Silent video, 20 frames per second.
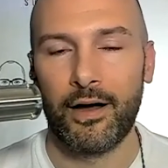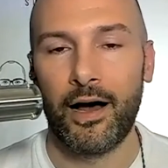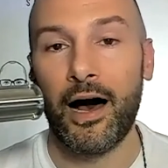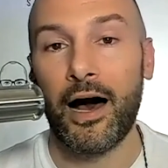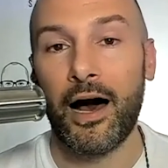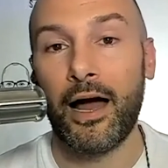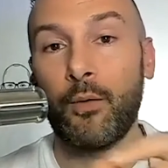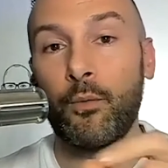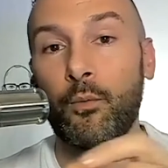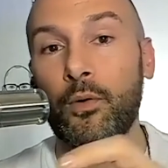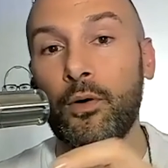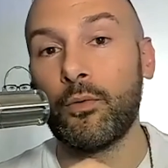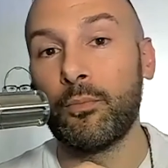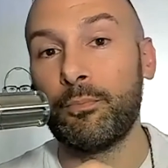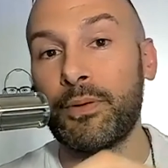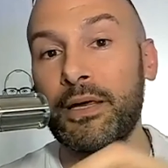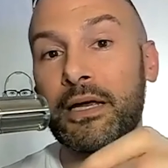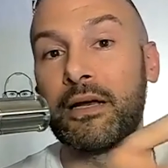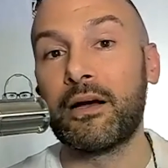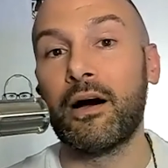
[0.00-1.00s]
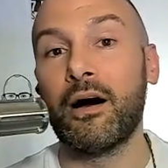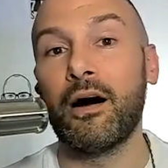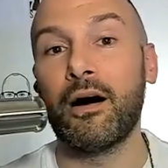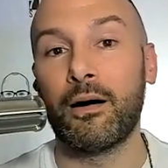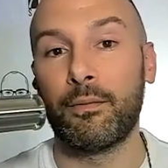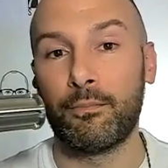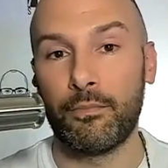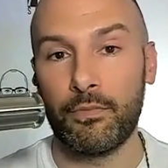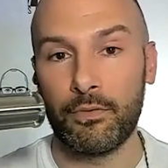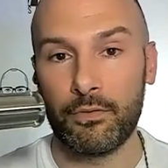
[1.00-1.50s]
I will
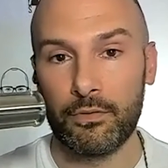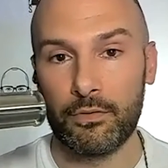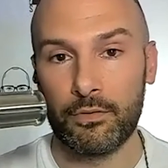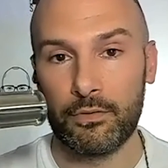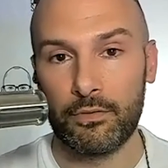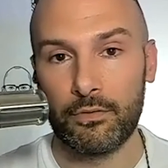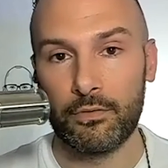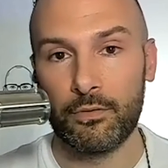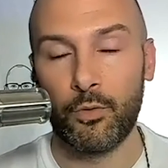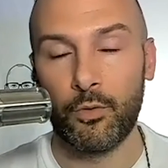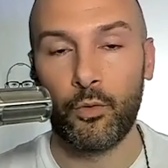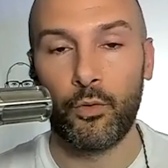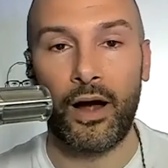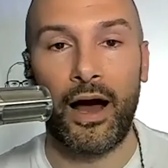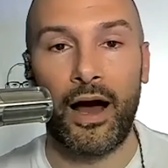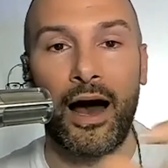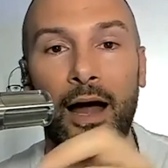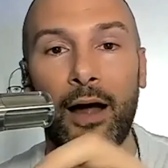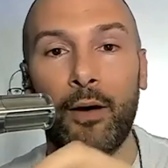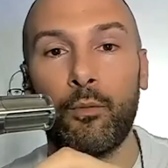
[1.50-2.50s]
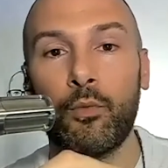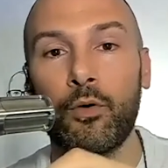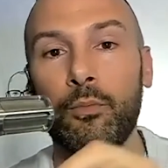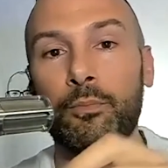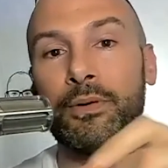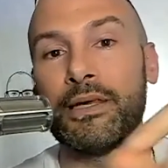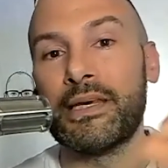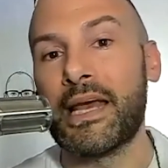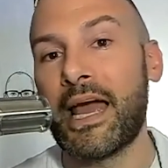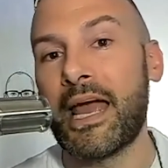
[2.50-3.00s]
become, or I will
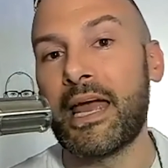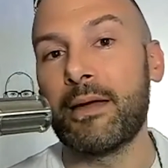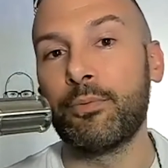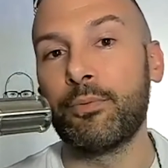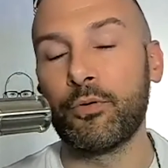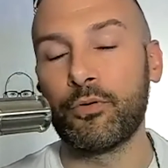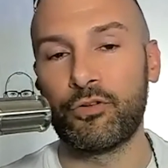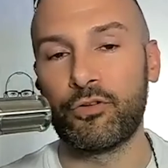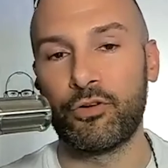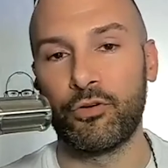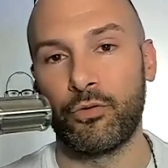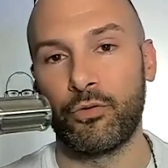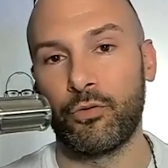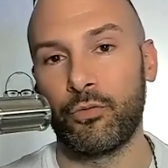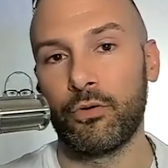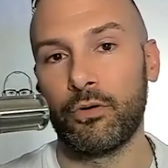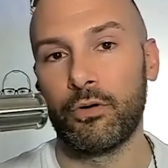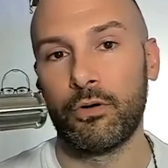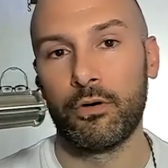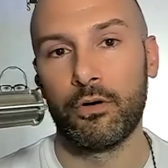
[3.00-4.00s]
be able to,